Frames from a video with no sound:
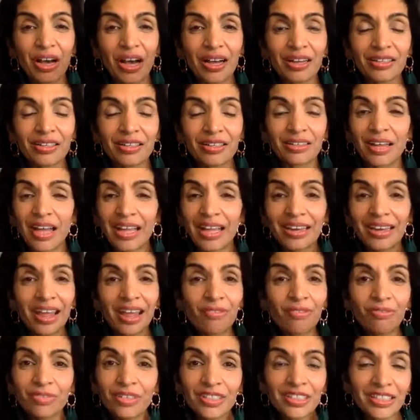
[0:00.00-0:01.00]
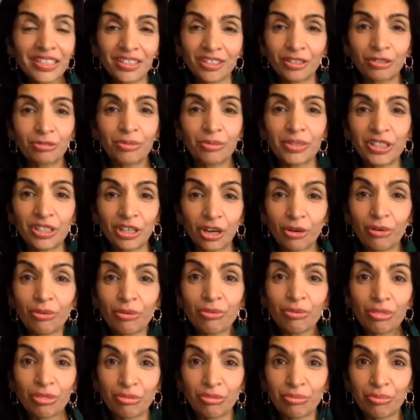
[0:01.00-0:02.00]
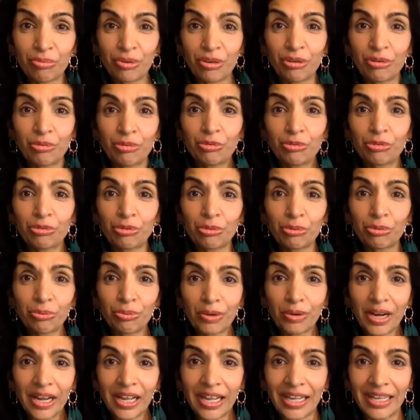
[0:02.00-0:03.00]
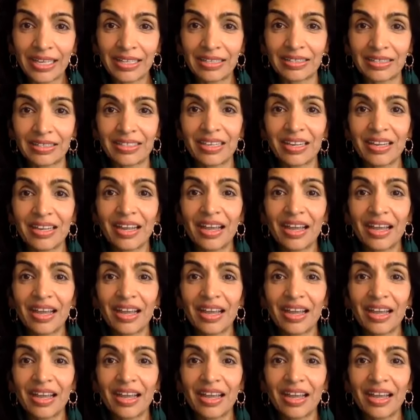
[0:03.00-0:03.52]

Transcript: a, and every year we go through great,